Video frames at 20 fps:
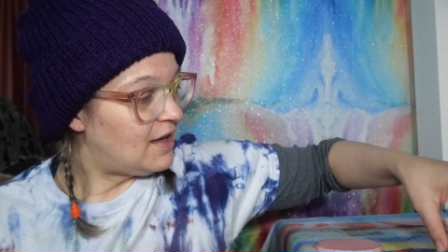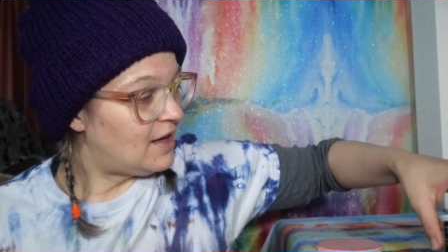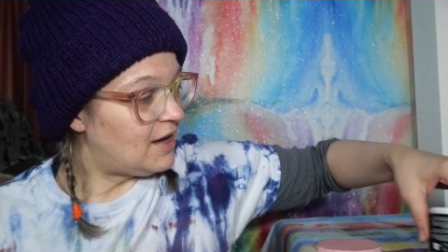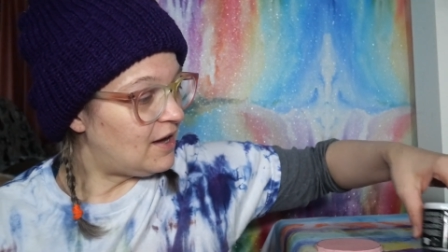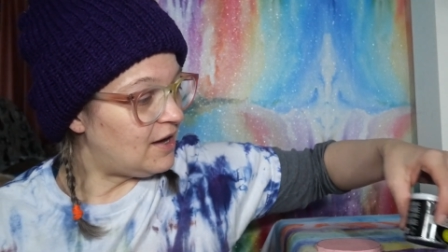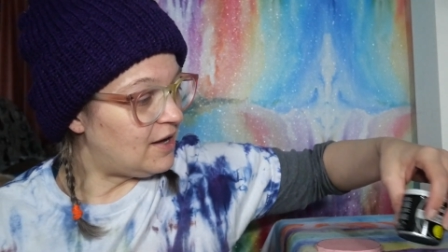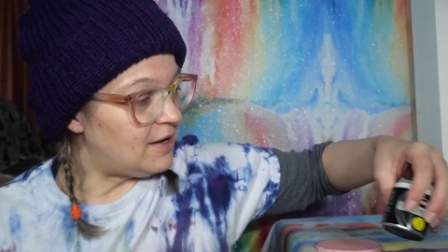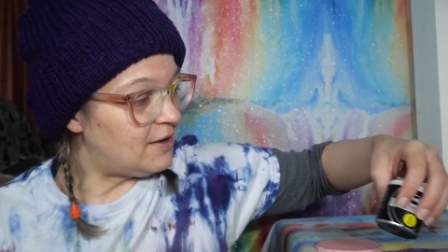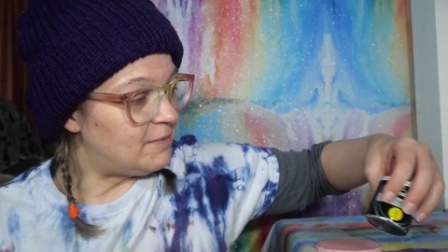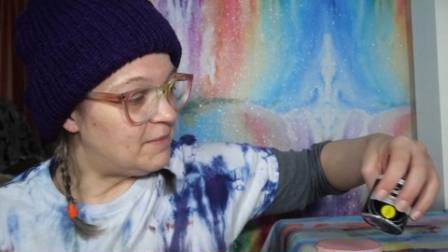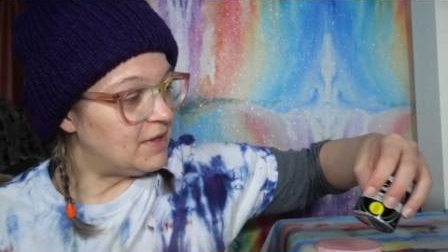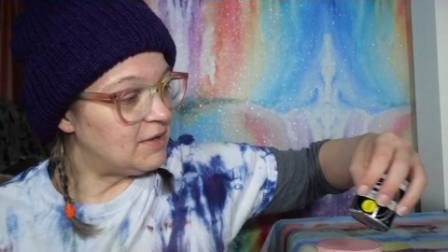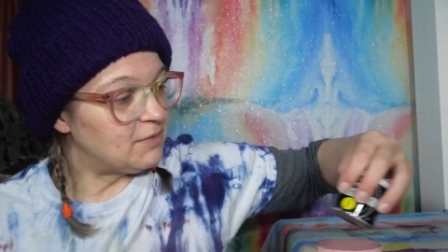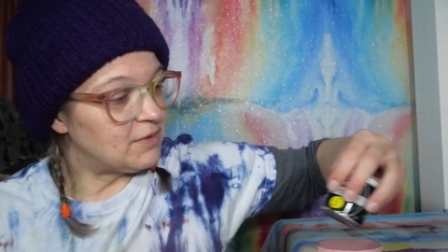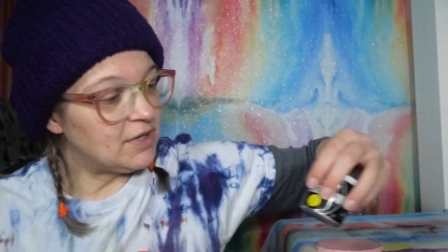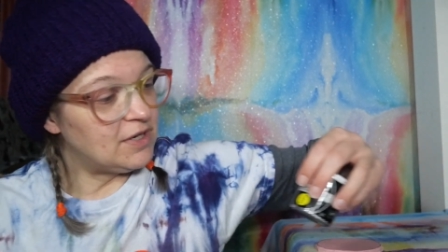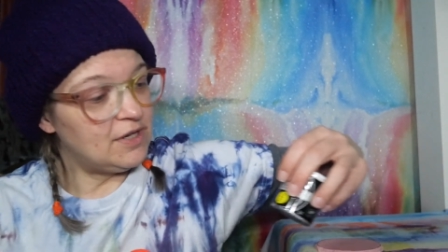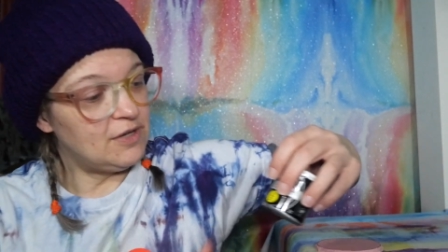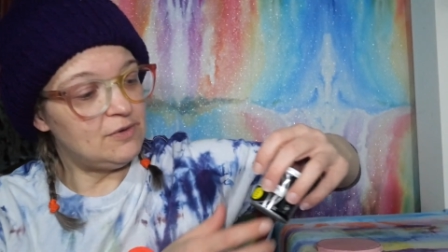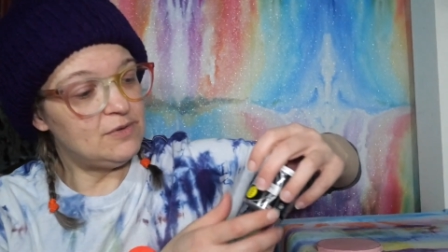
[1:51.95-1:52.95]
Then we're
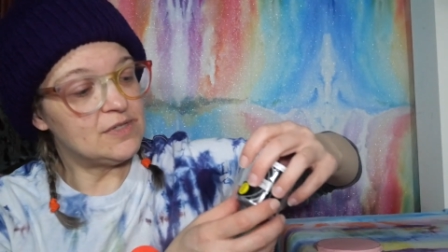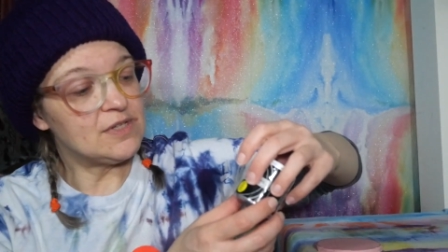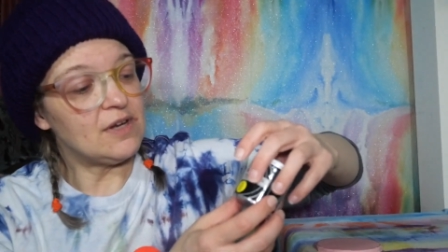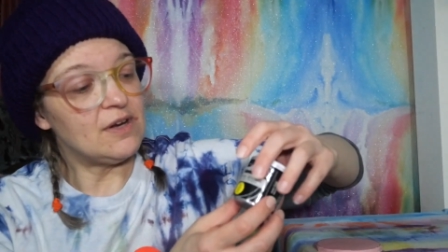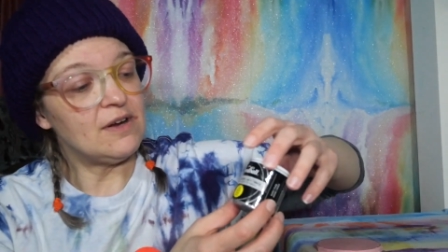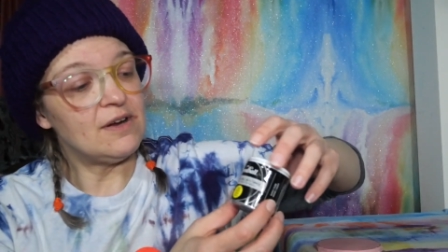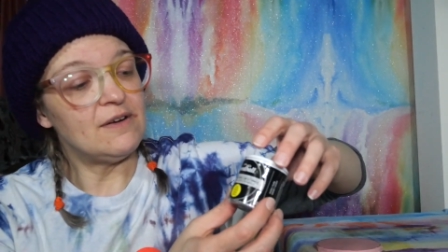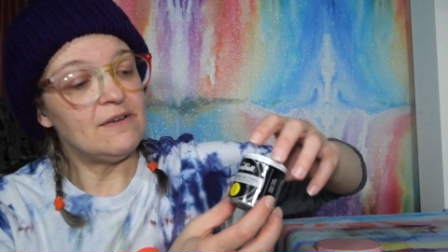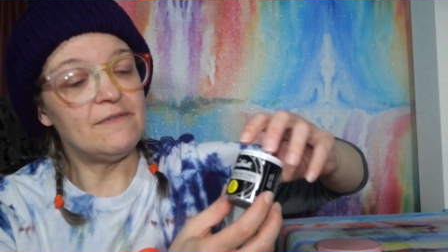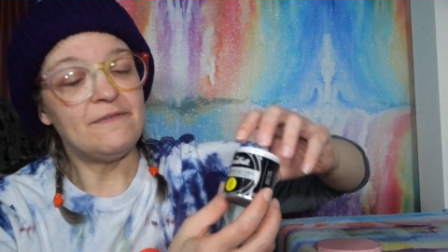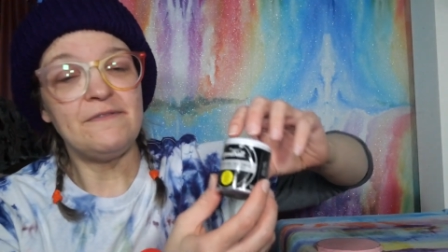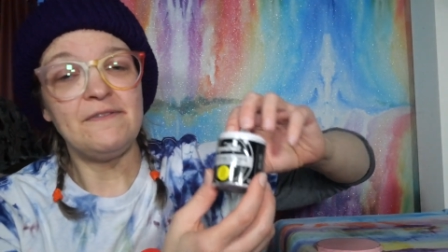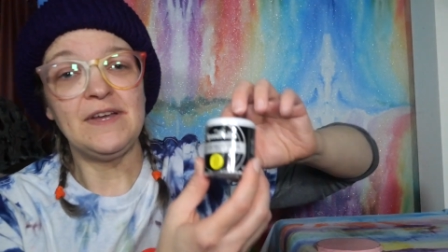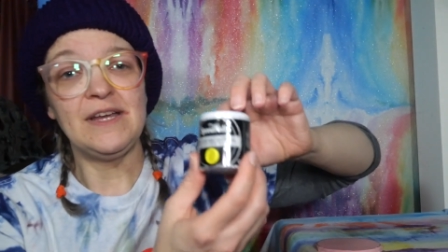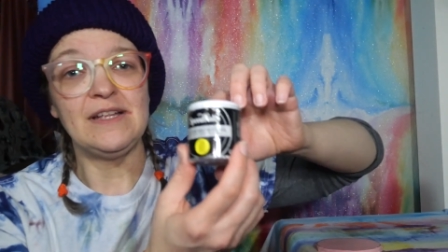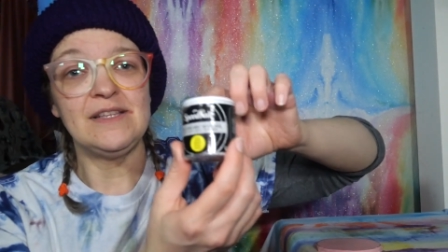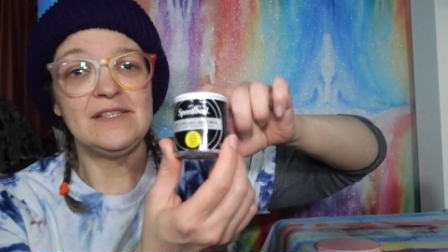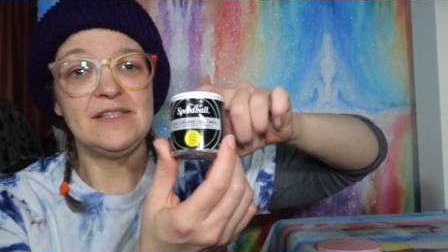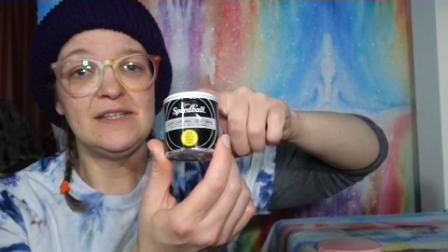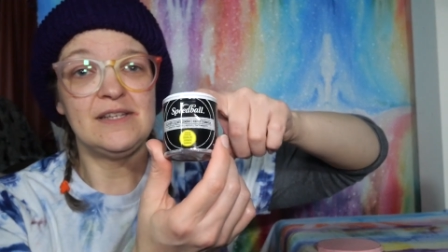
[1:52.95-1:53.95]
going to use our
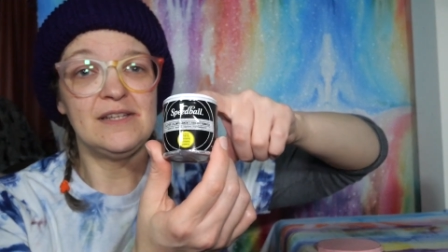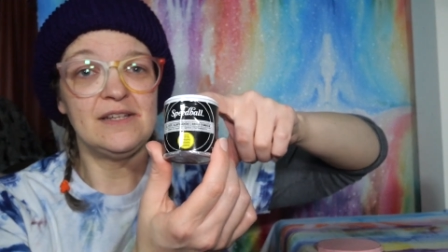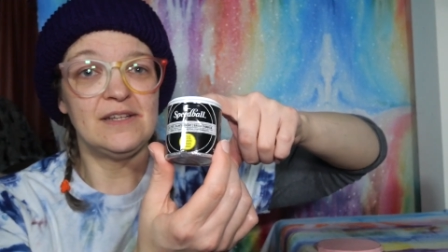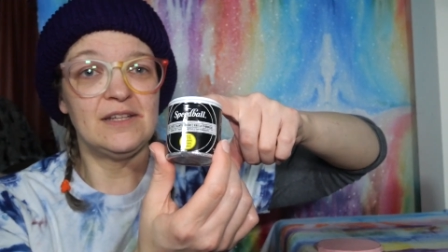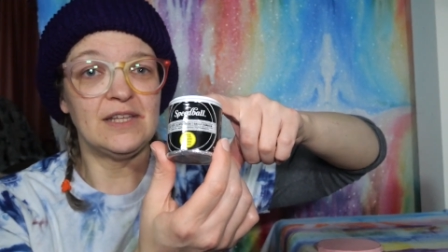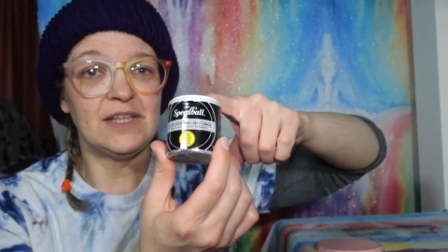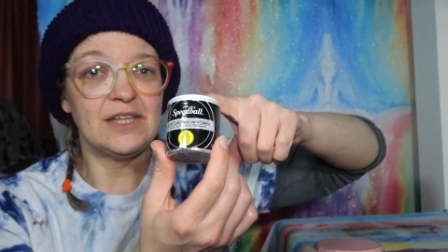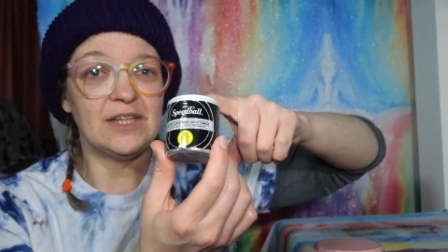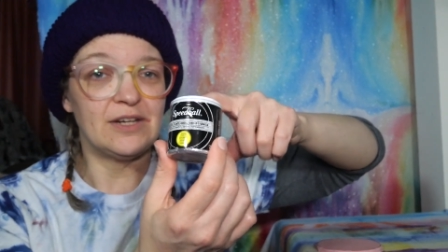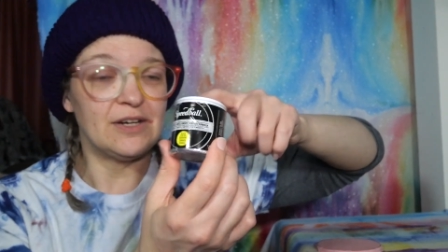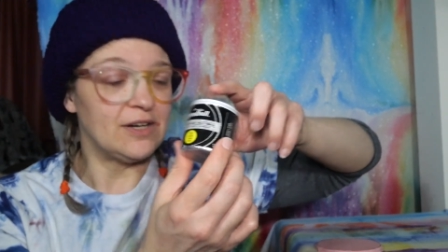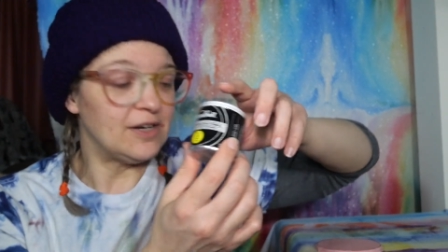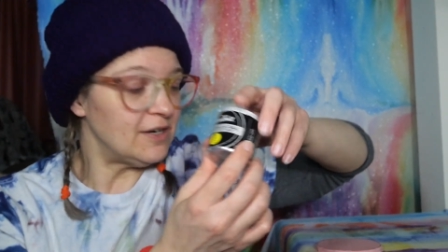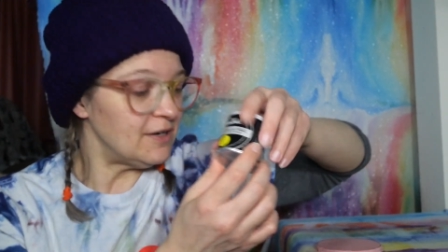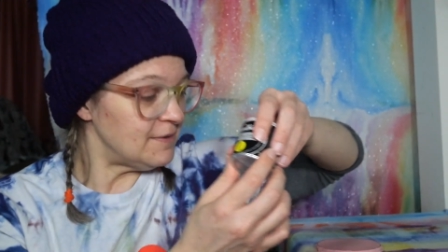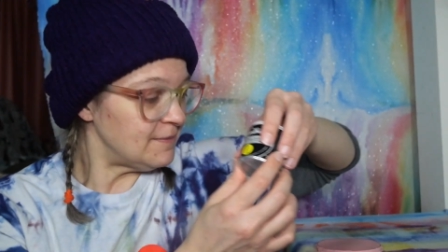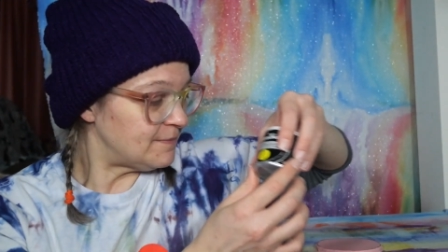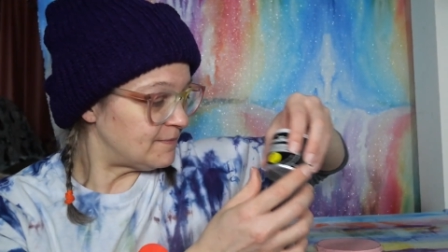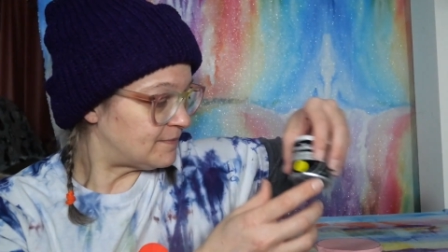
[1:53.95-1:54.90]
fancy glitter,